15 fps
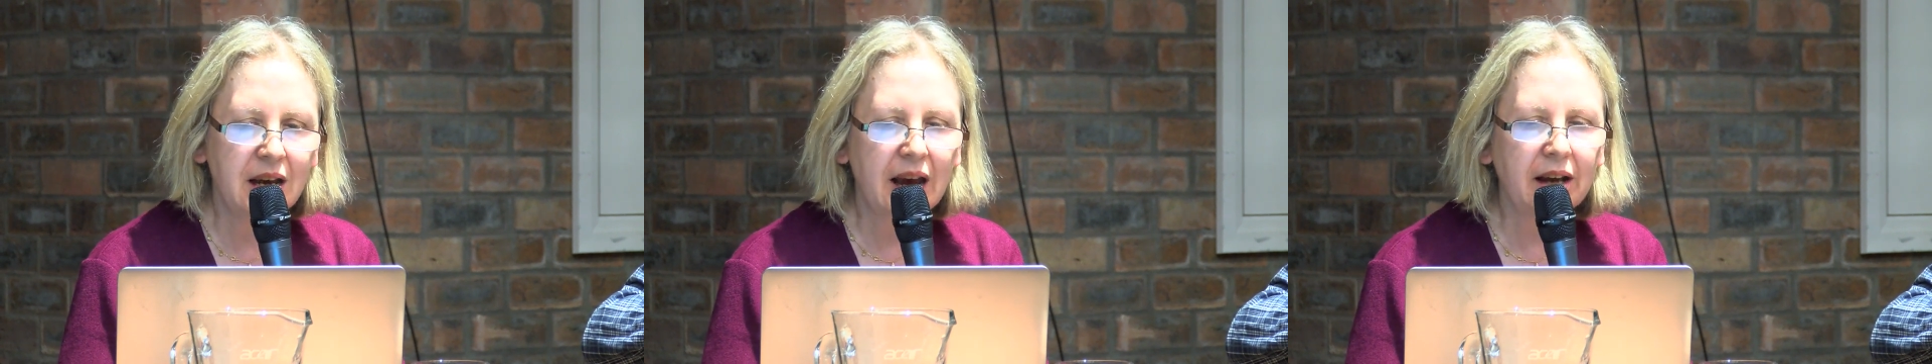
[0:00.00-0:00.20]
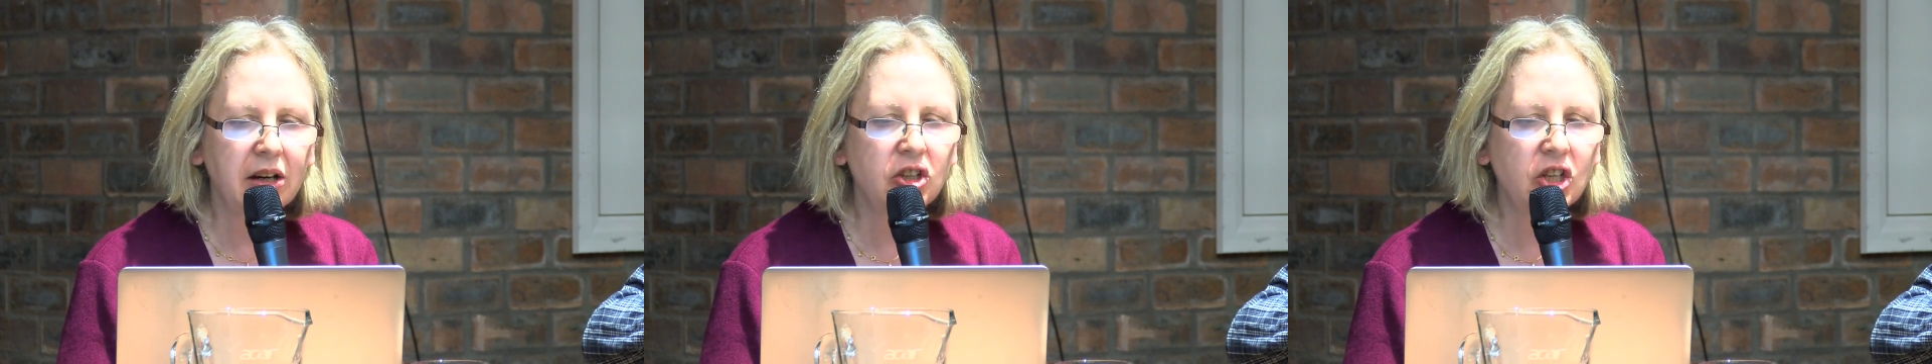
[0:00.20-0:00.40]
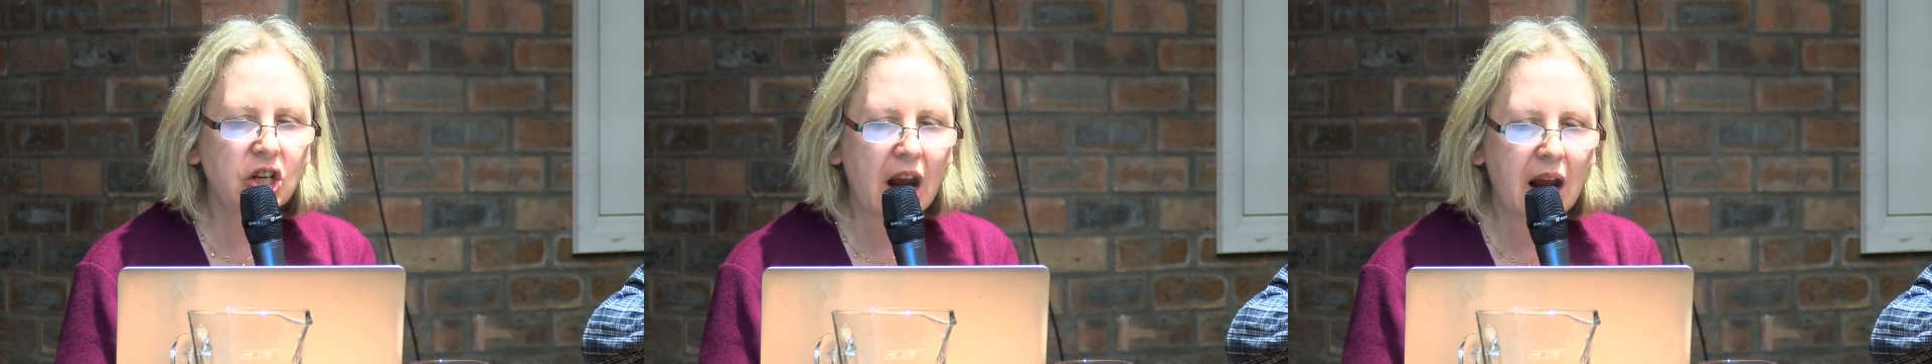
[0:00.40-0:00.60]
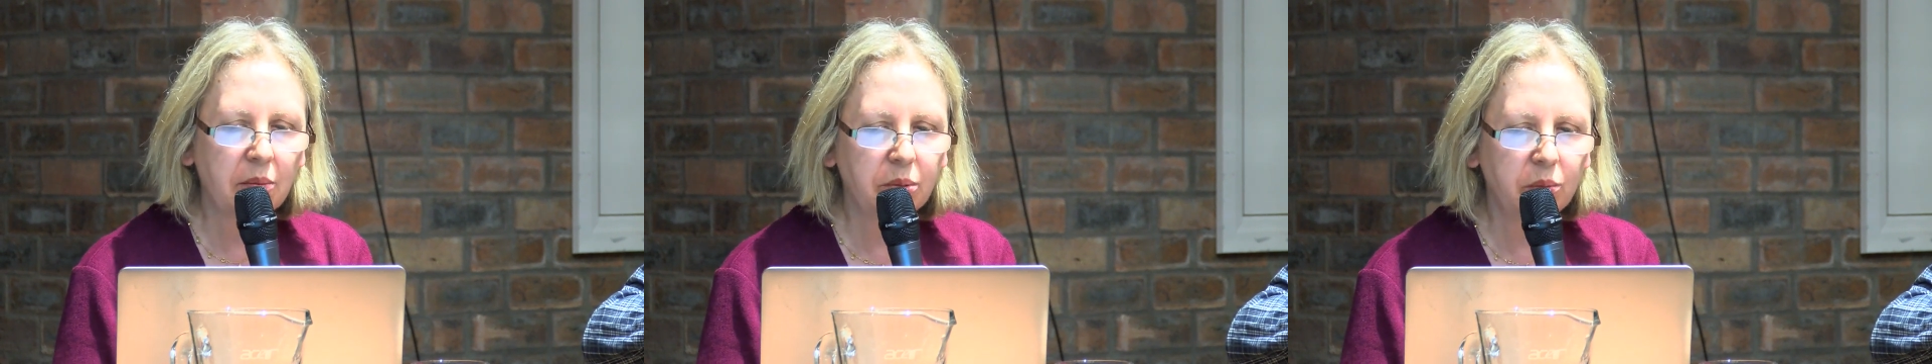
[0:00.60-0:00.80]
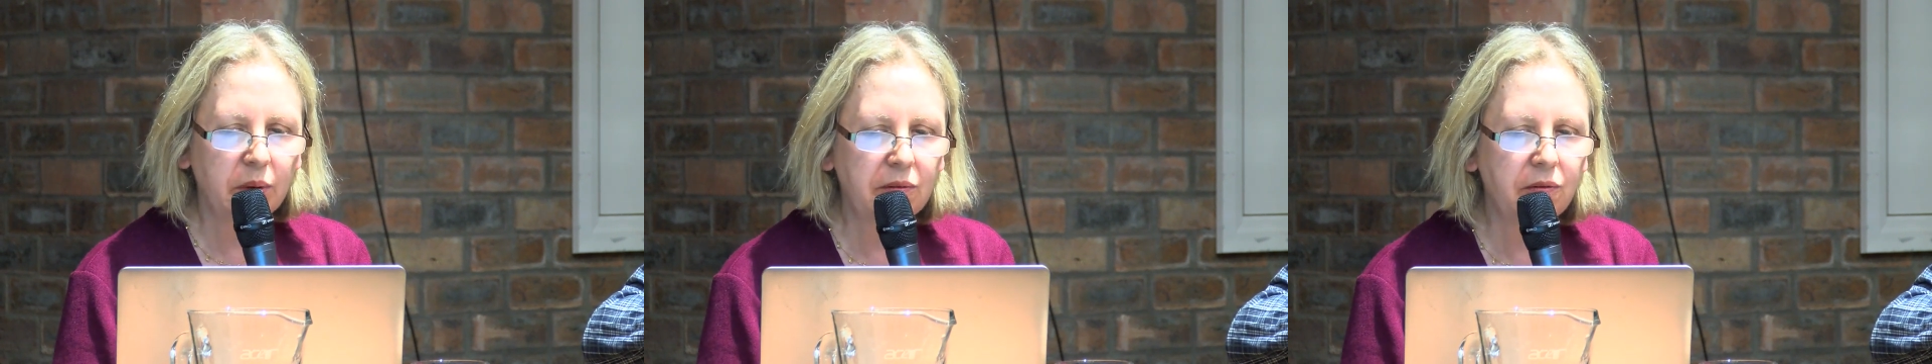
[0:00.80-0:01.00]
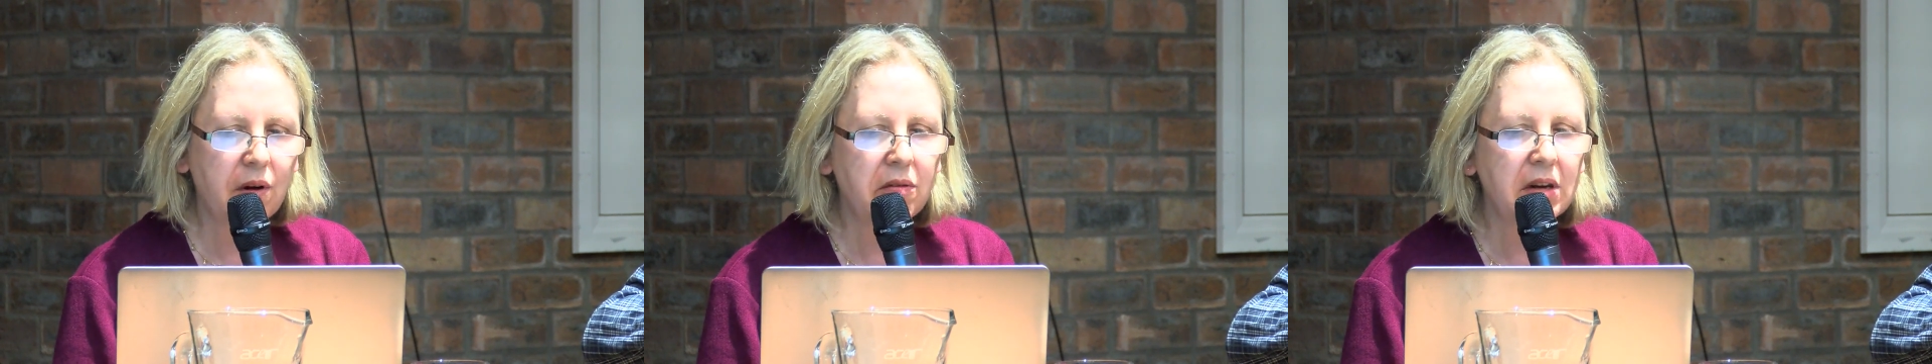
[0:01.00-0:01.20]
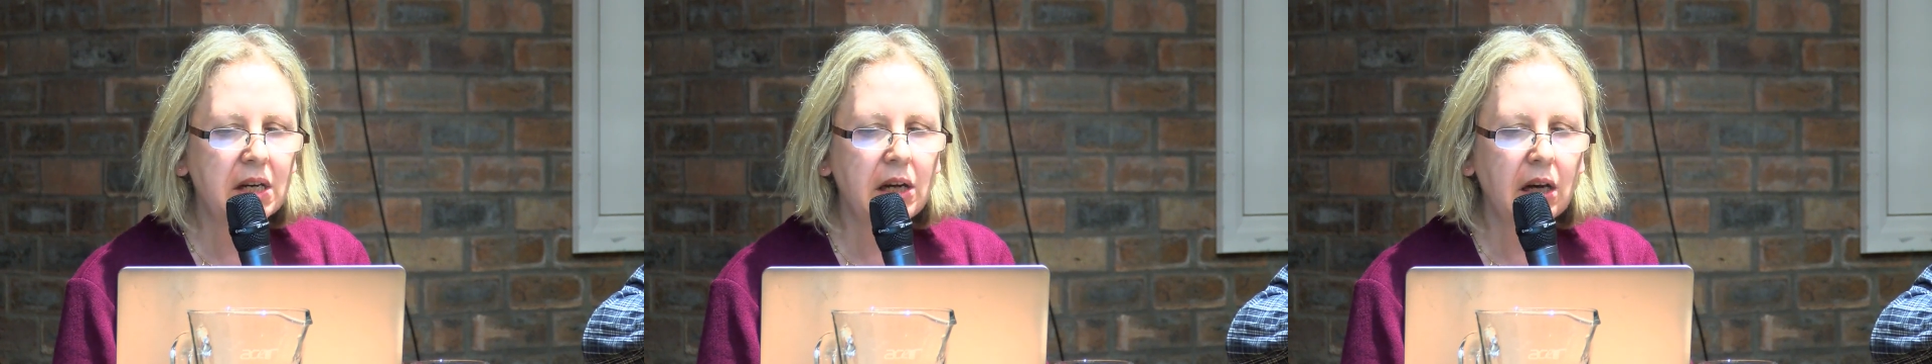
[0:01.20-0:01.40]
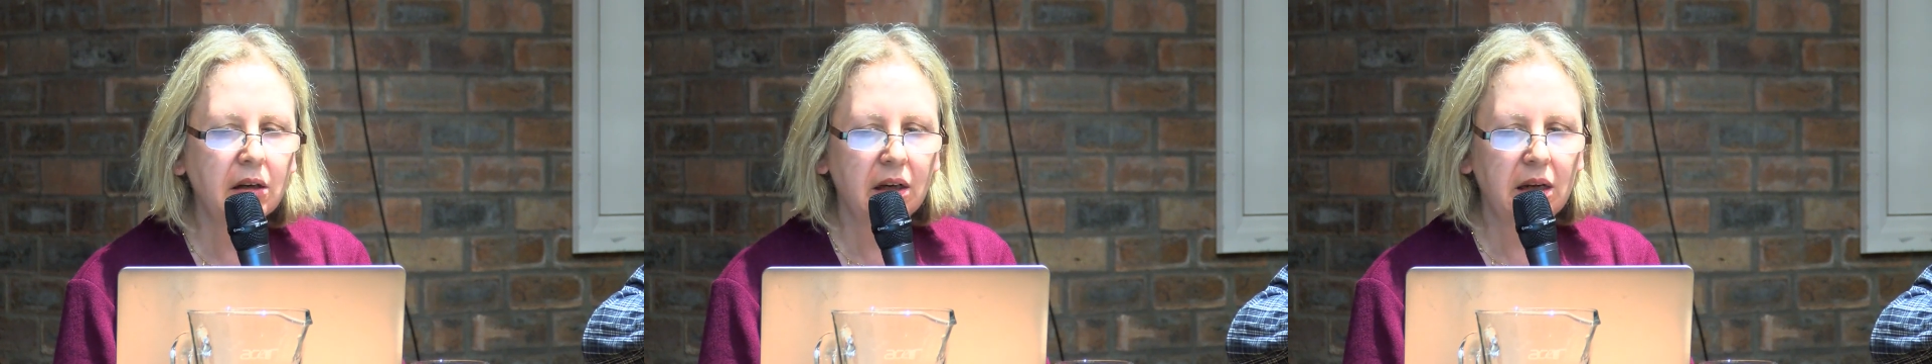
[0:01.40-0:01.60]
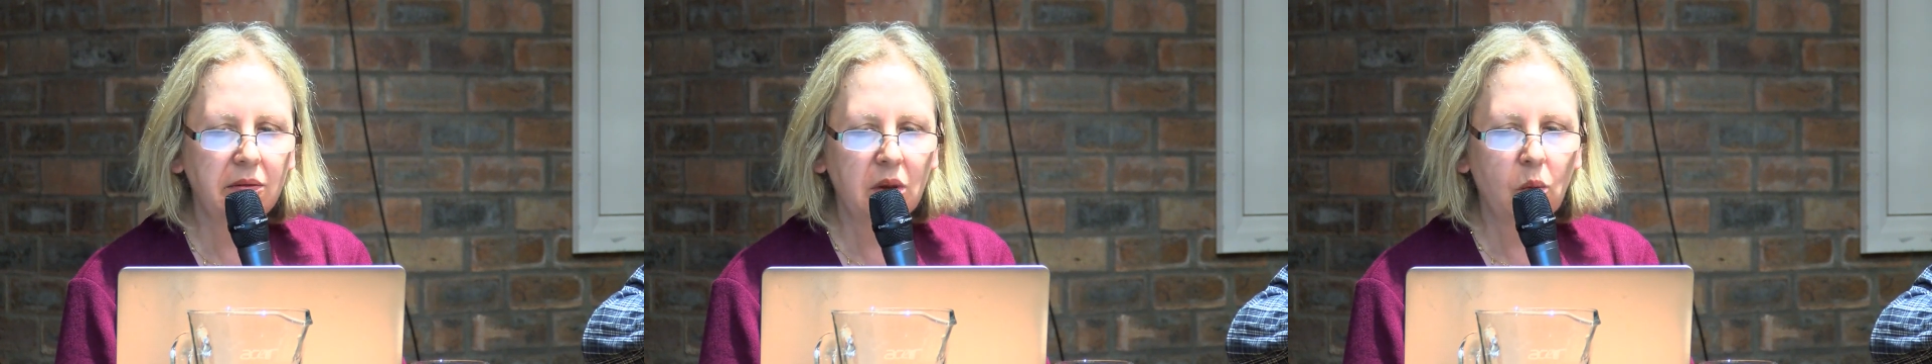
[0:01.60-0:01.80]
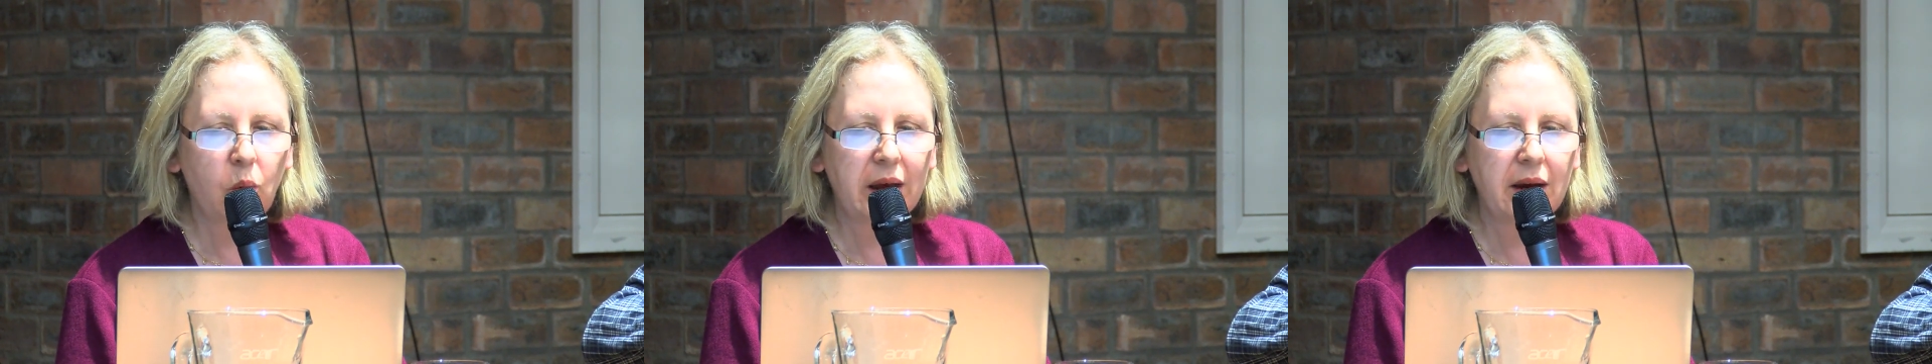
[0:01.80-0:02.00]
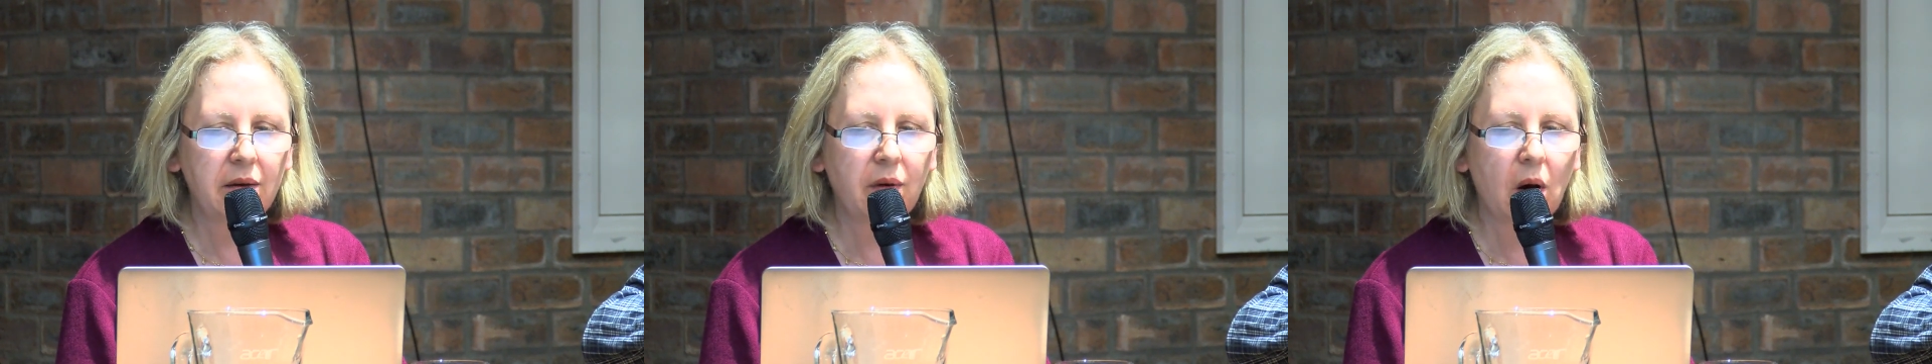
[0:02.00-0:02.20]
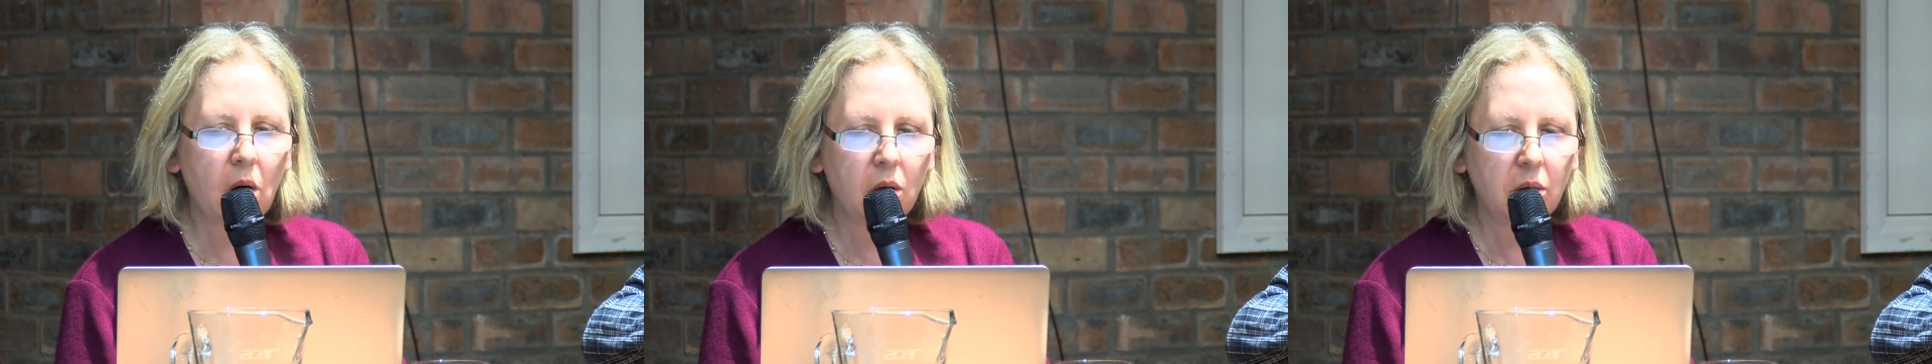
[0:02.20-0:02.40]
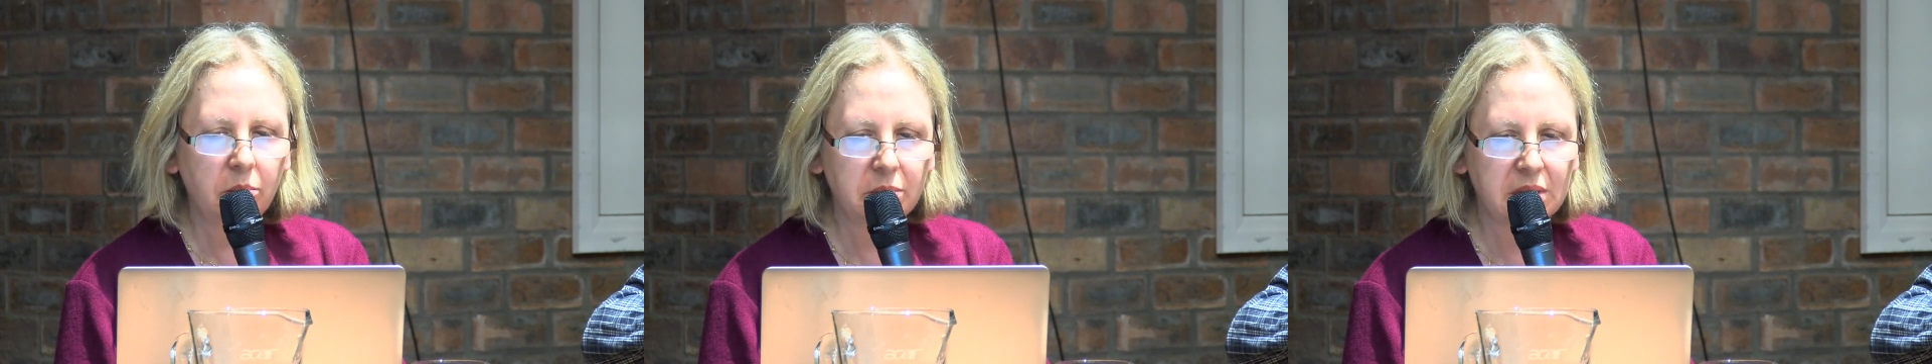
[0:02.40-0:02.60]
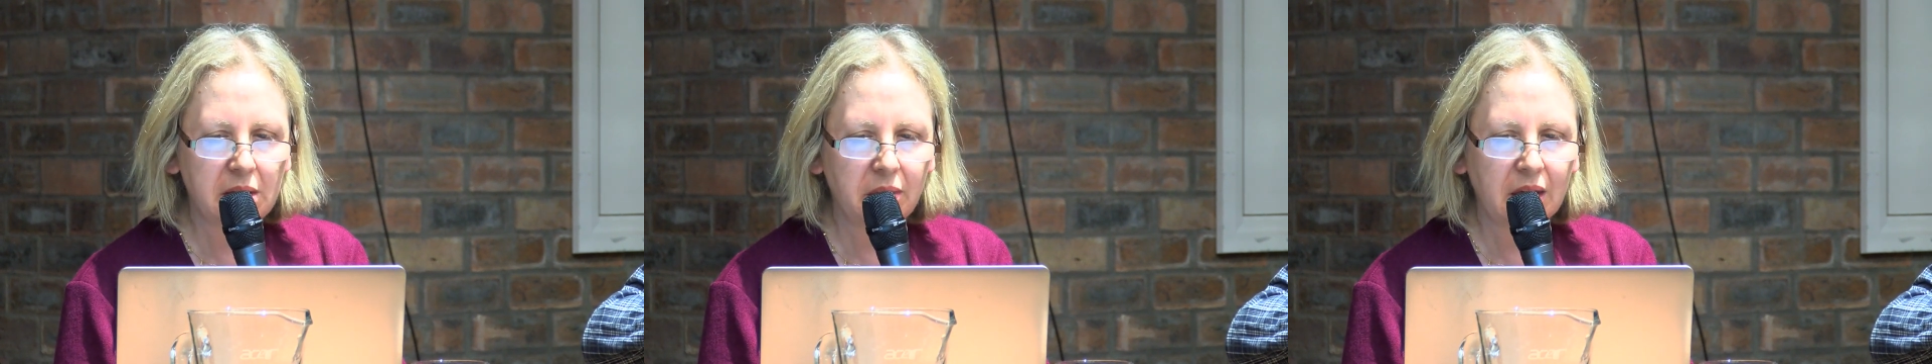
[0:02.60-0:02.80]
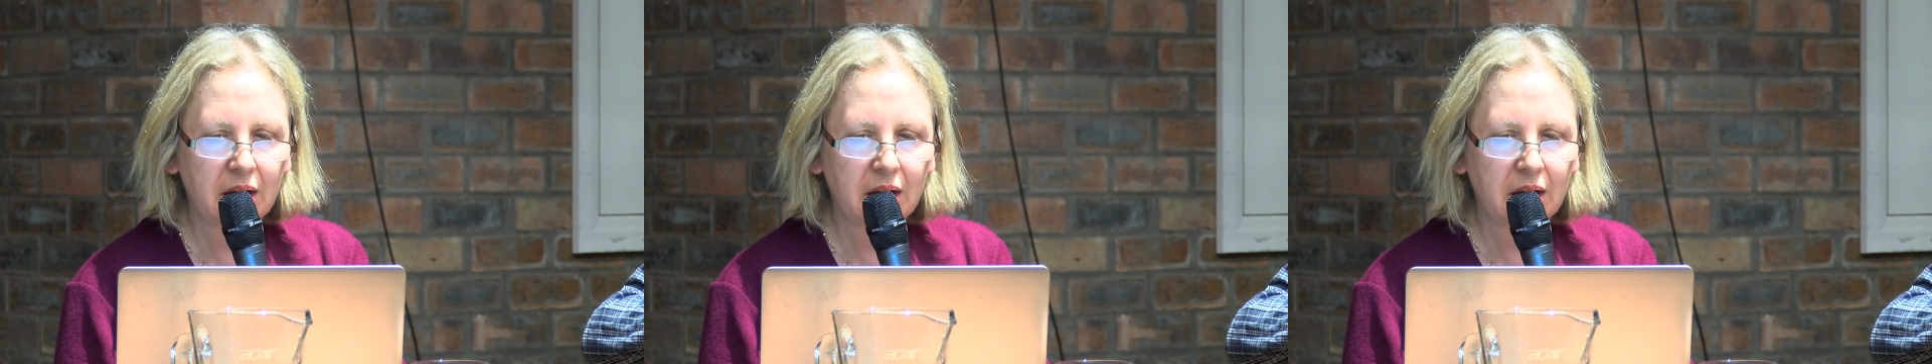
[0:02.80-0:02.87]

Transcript: and a chap with very little in the way of arms in